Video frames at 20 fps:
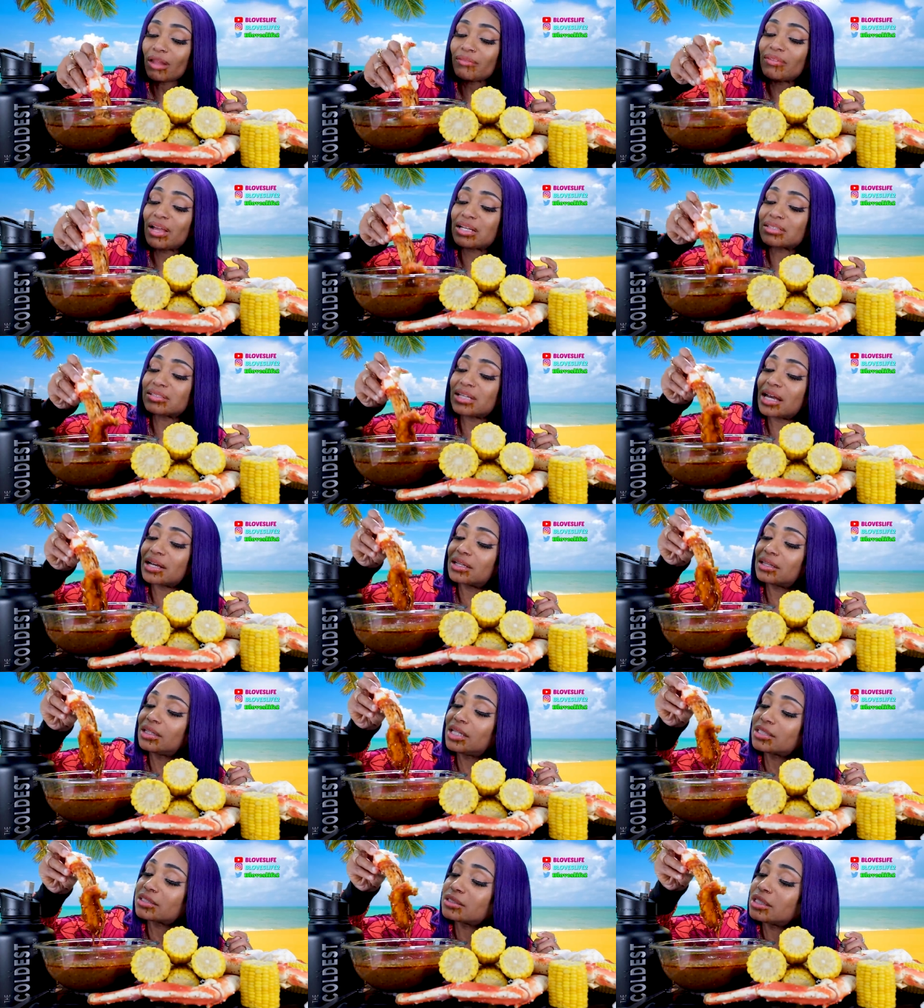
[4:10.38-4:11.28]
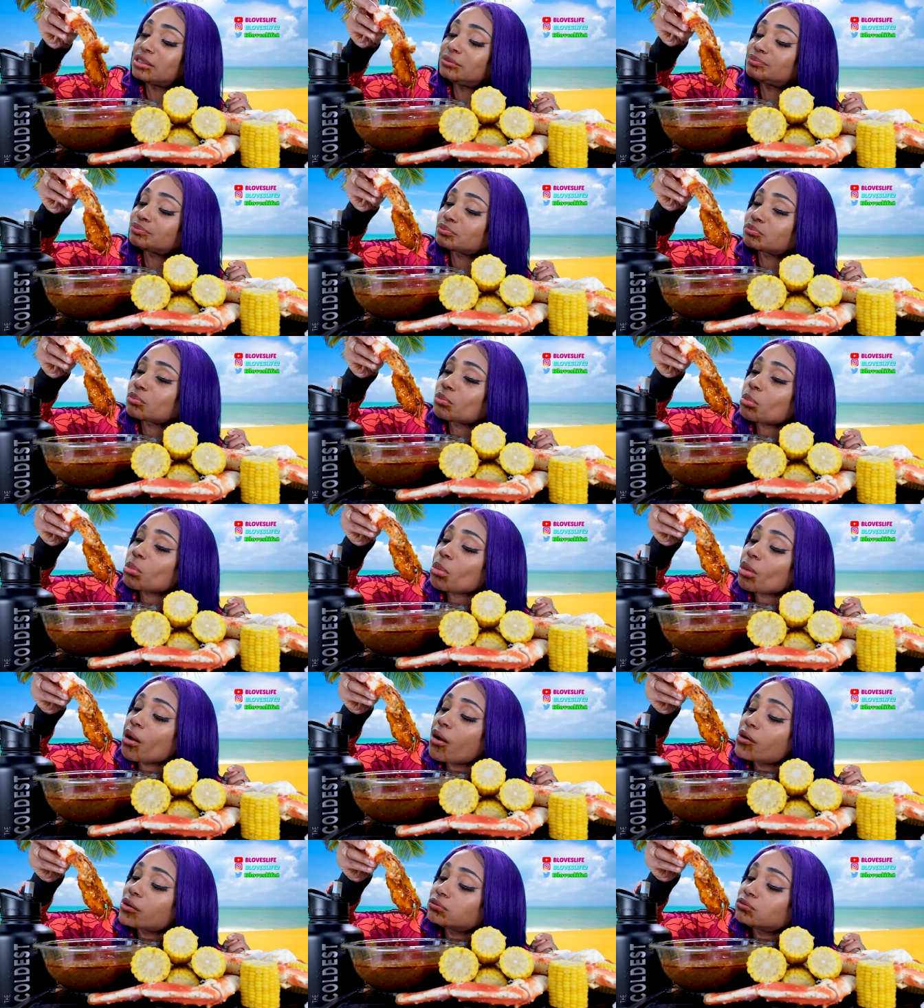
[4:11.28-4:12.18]
That's that glistening.
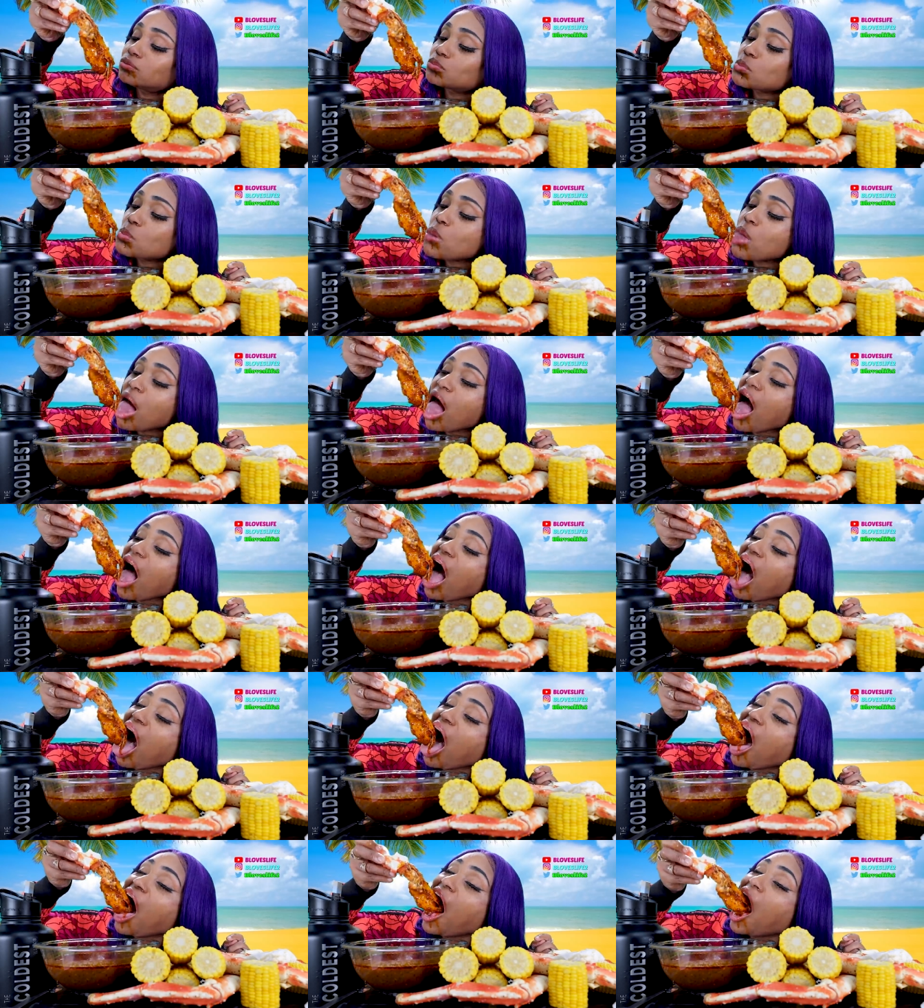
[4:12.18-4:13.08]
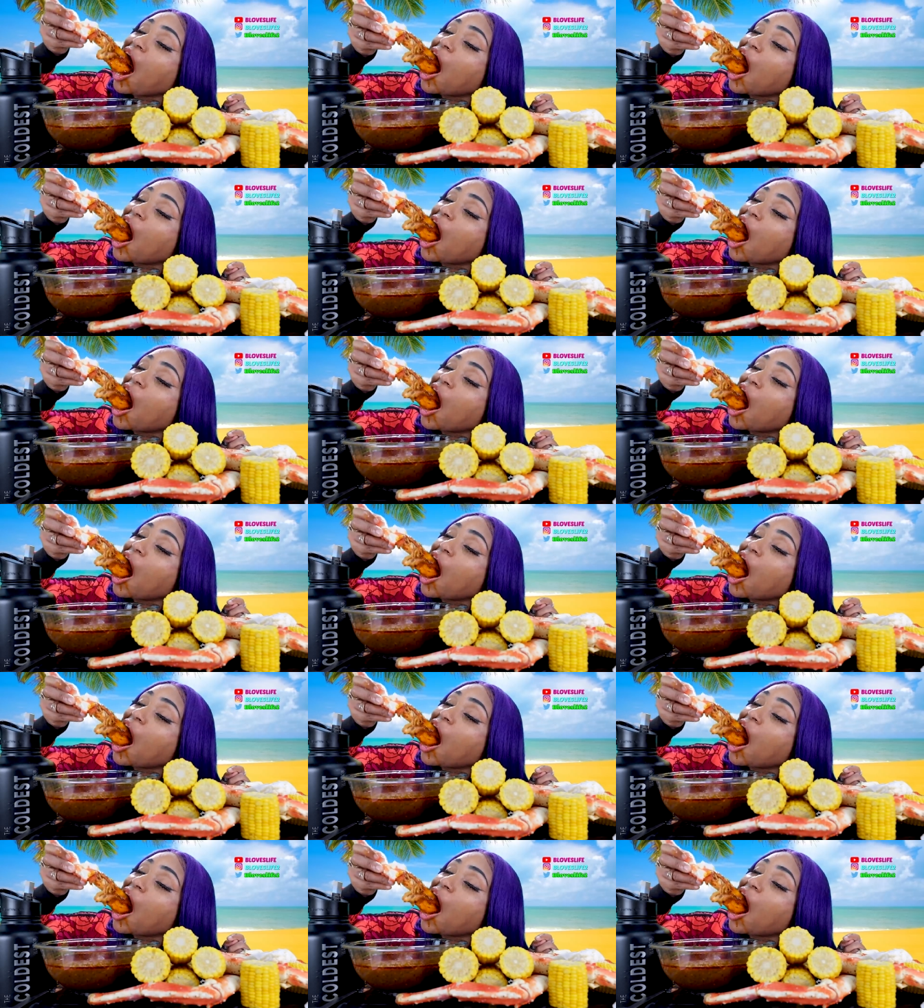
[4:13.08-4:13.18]
Mm. -hmm.